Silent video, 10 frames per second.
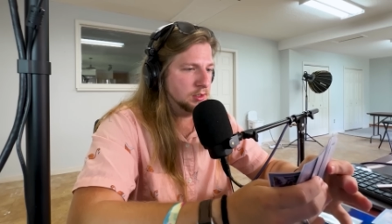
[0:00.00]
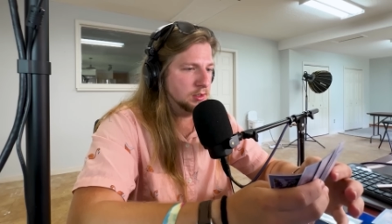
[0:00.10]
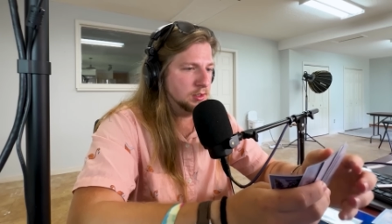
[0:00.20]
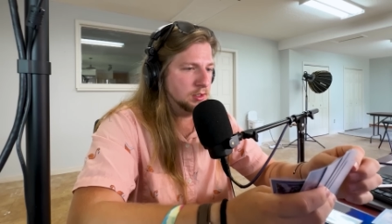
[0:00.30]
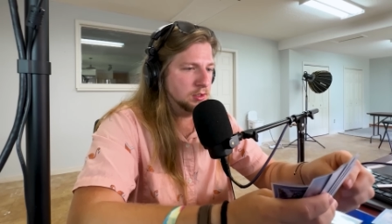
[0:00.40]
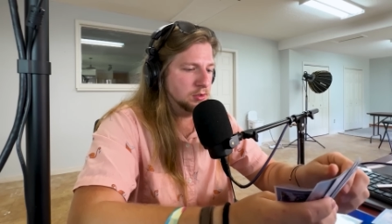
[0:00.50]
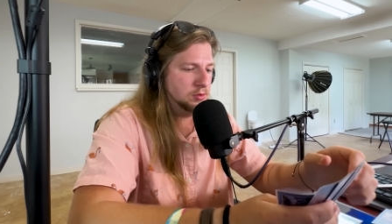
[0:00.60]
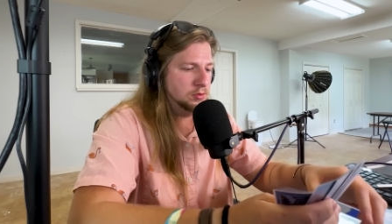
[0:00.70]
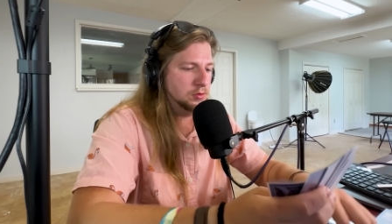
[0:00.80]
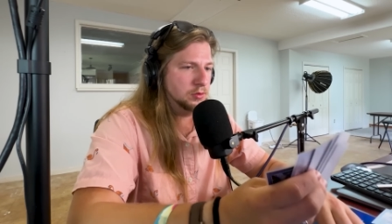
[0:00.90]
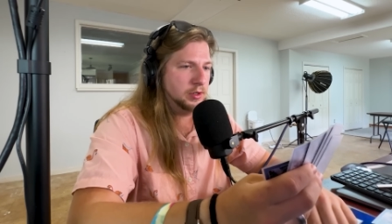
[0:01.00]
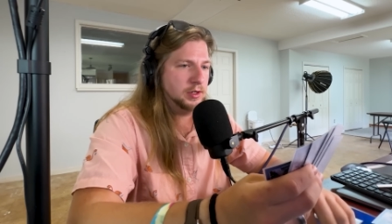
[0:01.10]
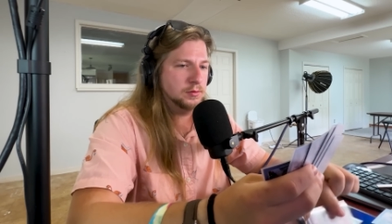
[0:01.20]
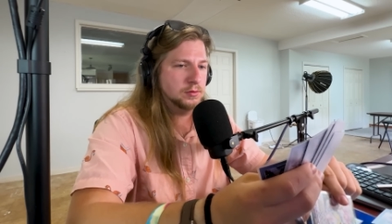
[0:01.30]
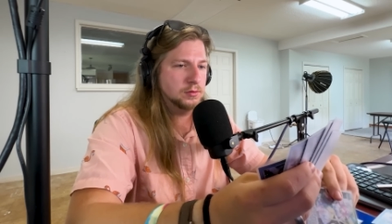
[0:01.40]
the new grade
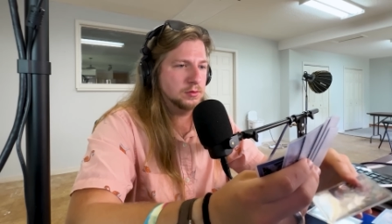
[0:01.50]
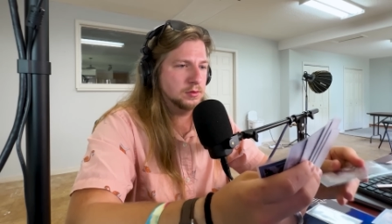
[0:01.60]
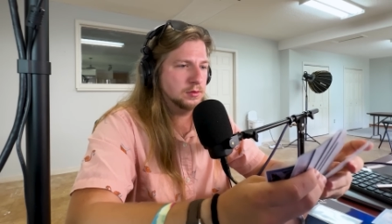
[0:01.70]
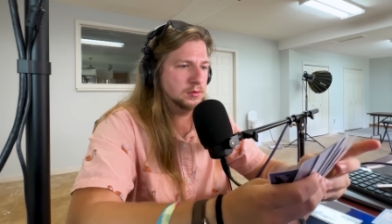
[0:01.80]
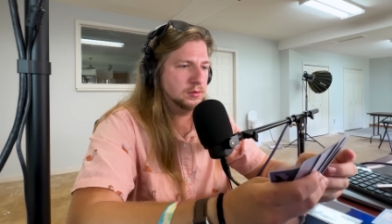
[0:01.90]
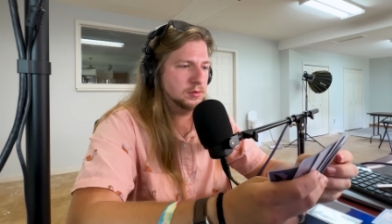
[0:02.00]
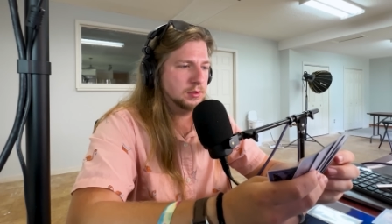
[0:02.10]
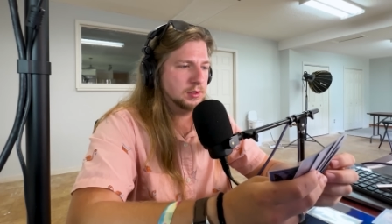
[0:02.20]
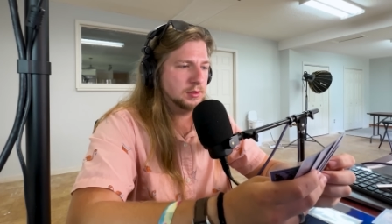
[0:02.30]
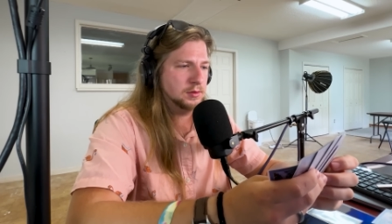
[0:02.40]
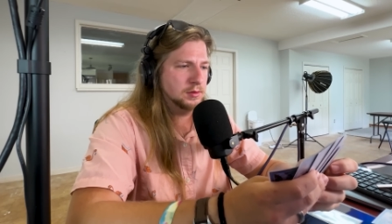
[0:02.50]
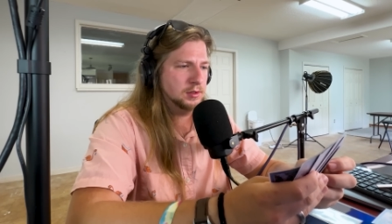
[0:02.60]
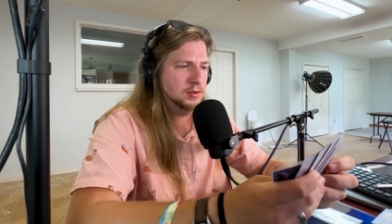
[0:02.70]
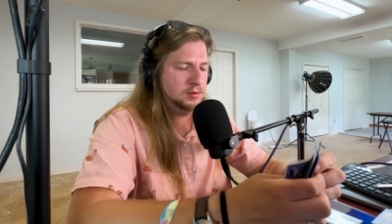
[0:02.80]
rule. 20.